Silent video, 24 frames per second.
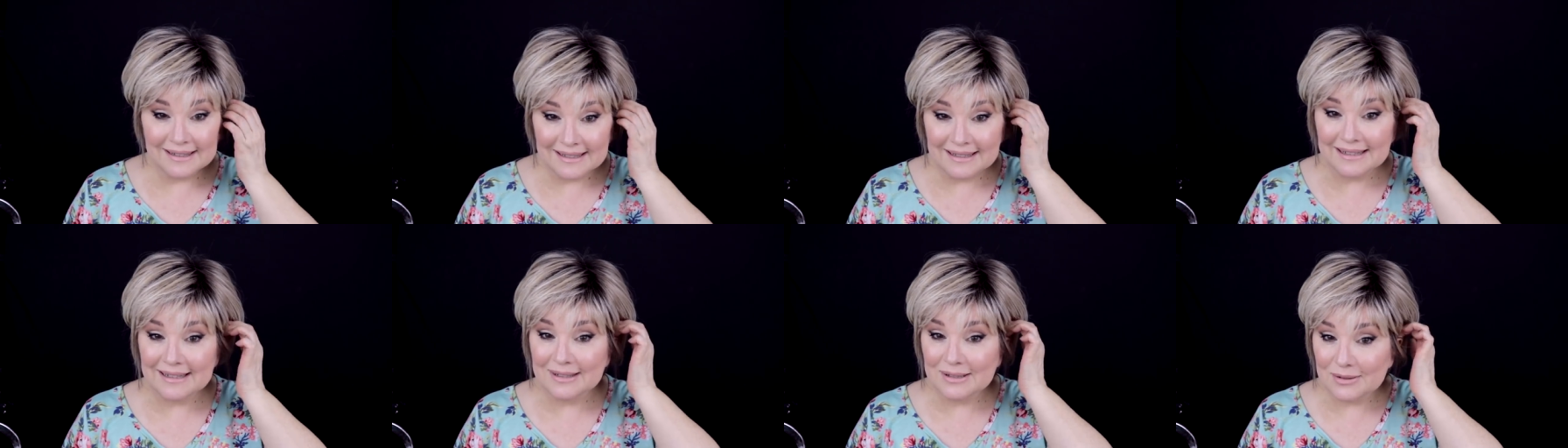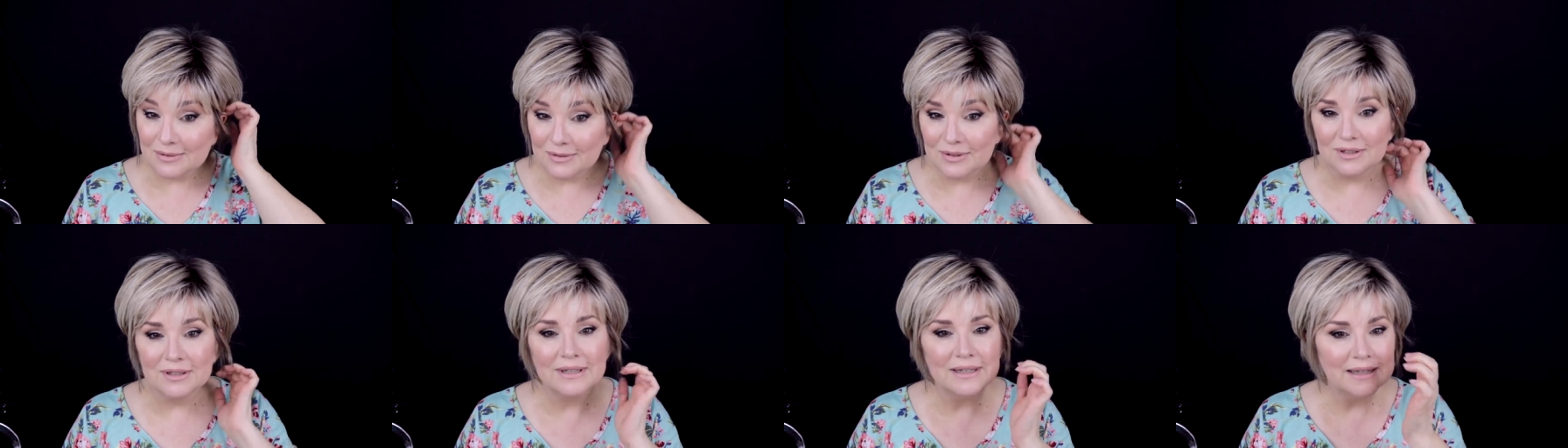This is
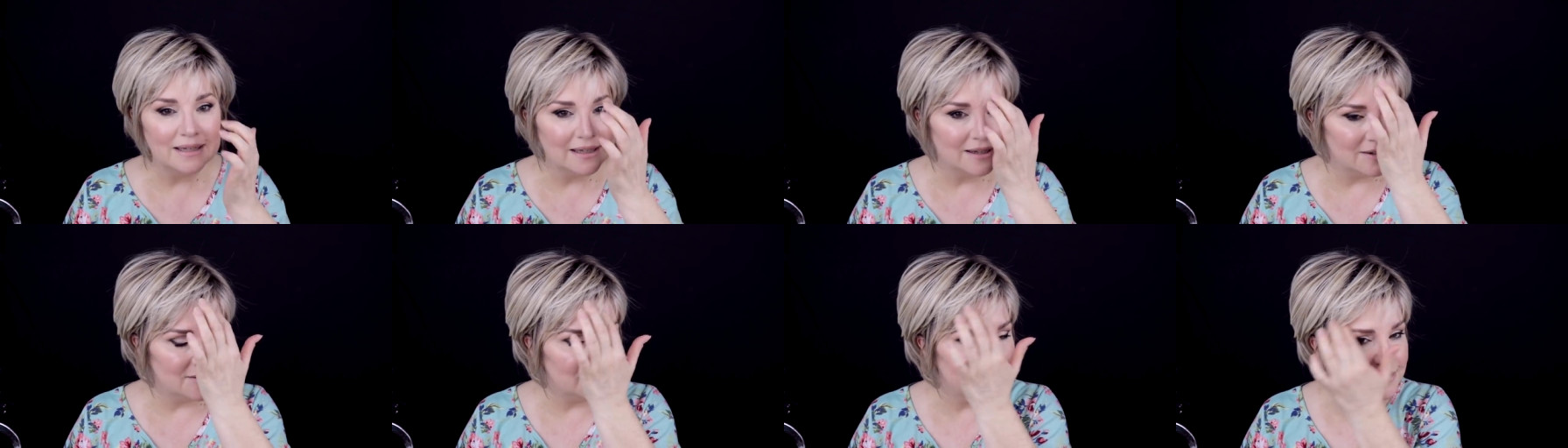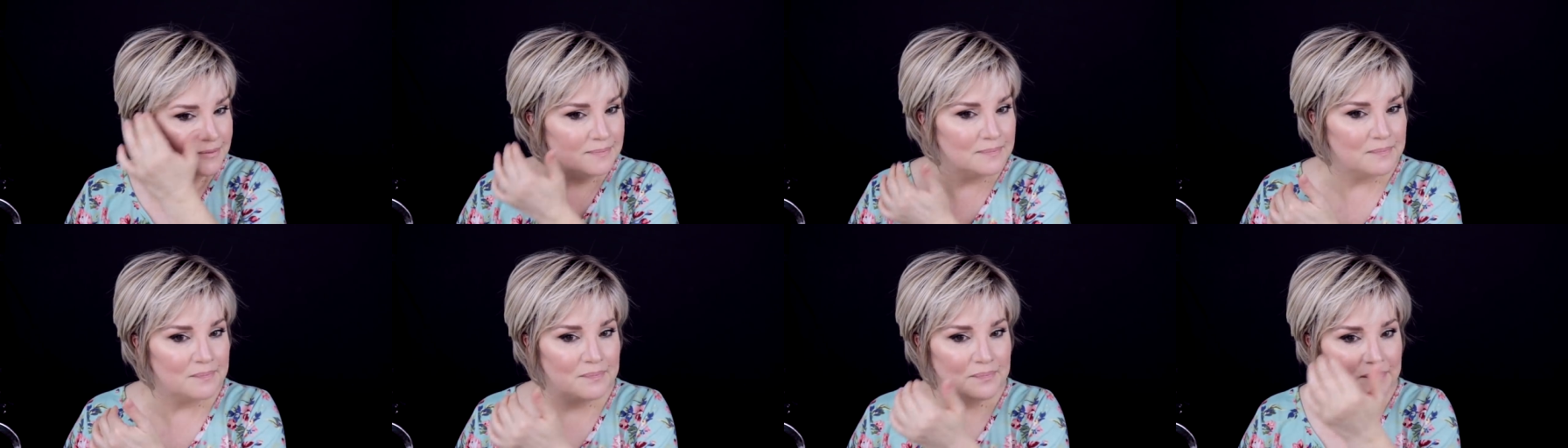really
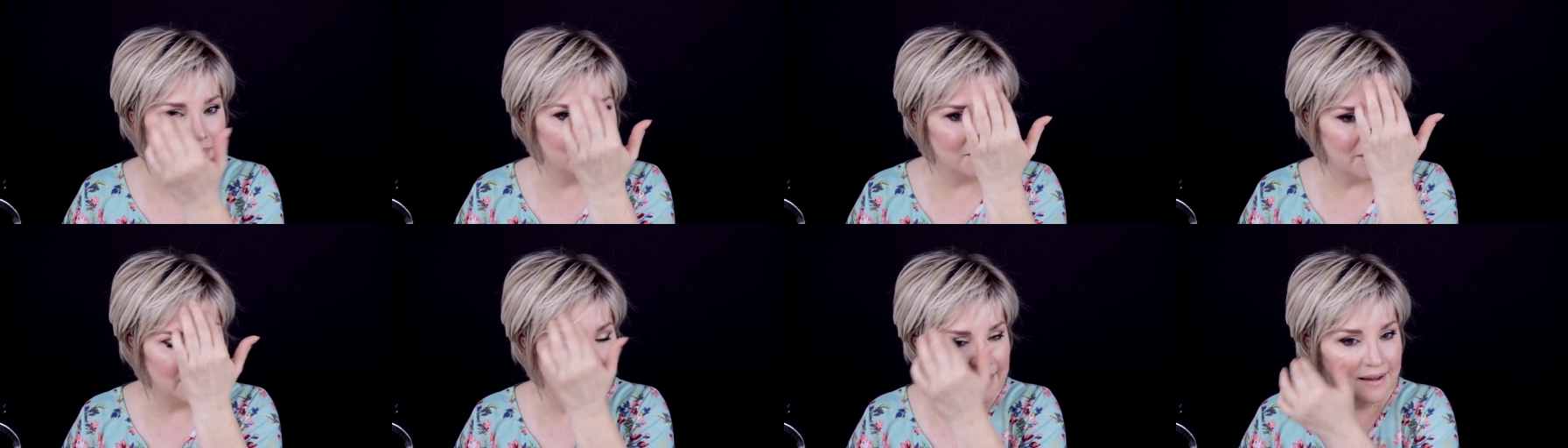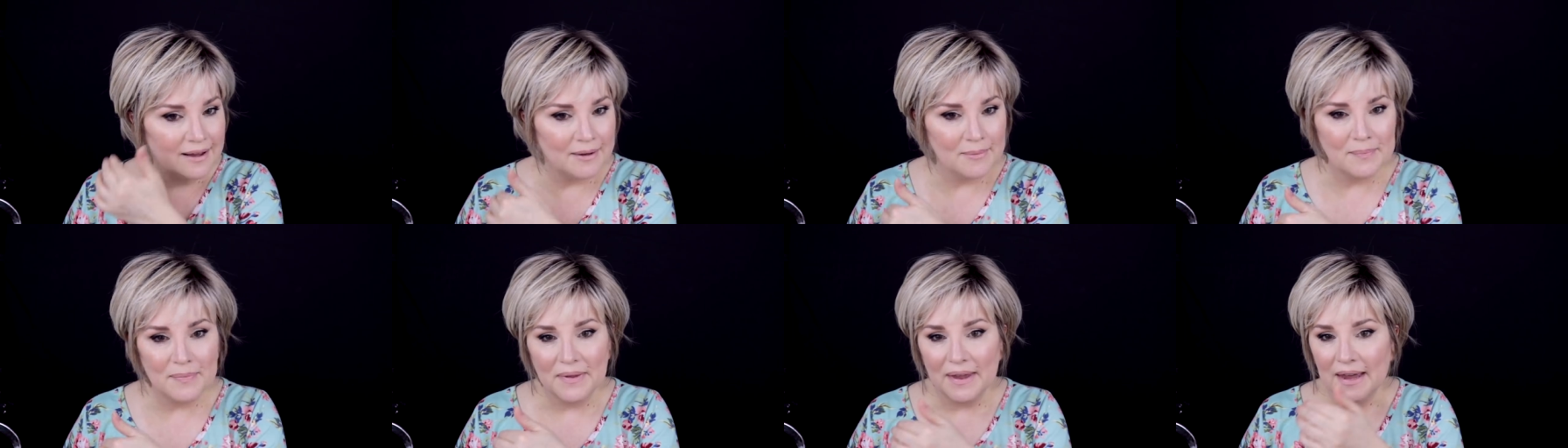cute.
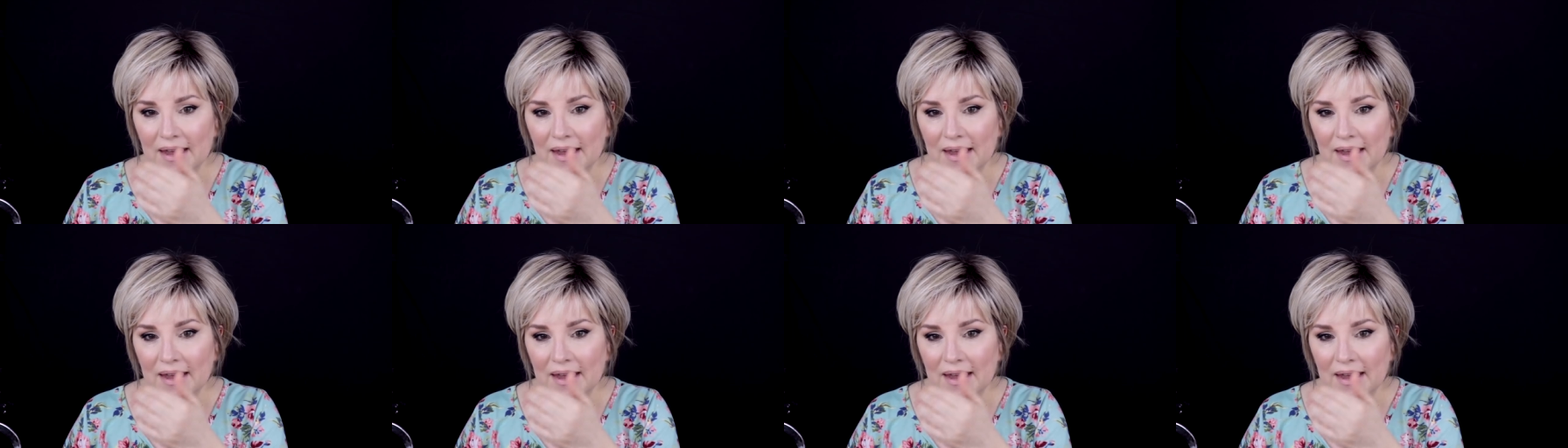Yeah,